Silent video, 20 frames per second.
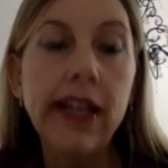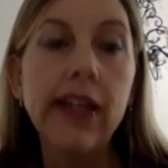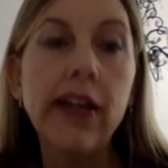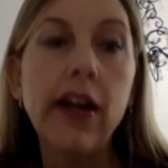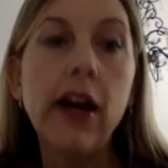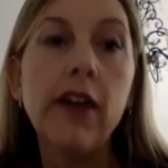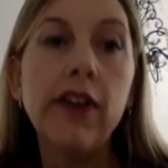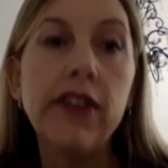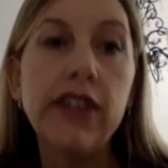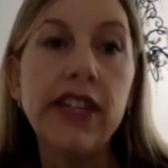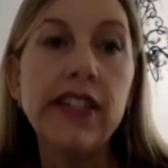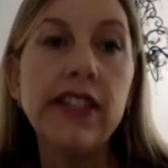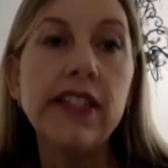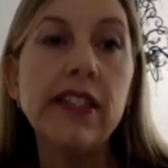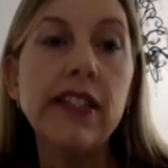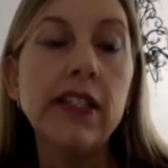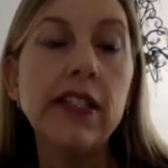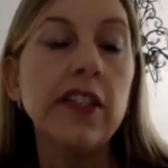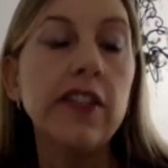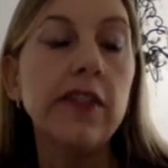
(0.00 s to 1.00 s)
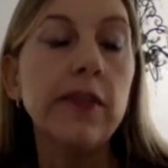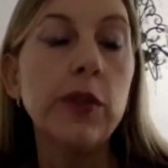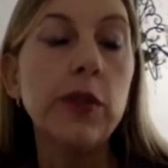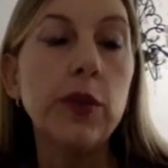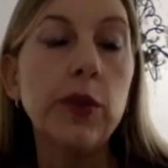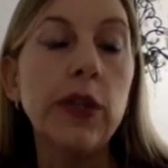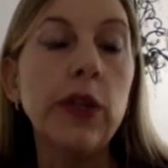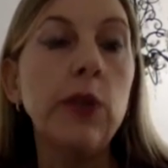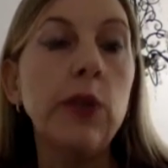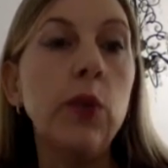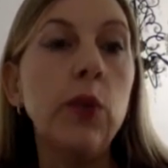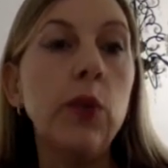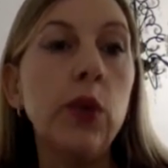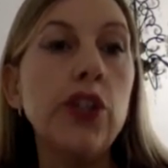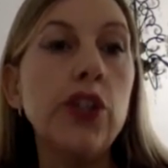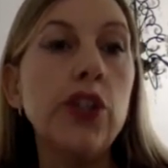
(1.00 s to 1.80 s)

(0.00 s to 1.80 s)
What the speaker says: in of an incidence of between 1